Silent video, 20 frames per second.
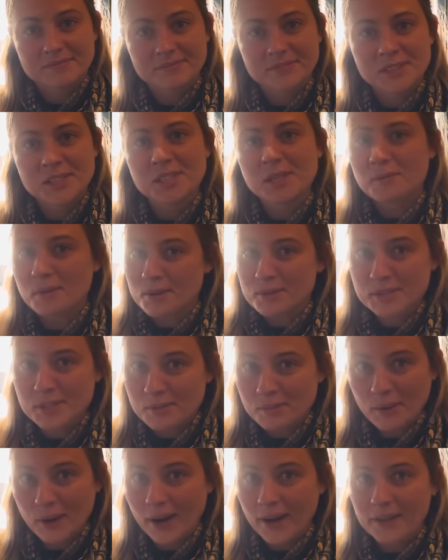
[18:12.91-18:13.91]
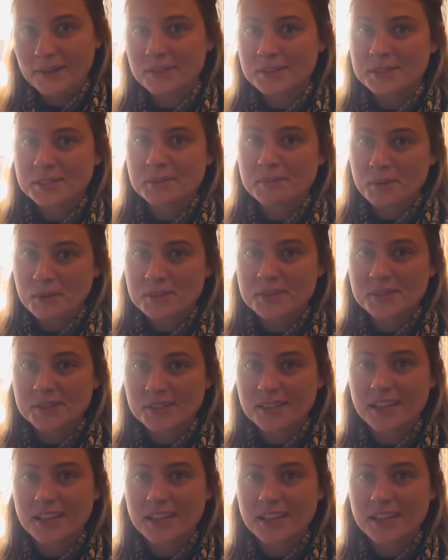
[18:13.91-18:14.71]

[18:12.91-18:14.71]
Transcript: We're supposed to pray. We're supposed to.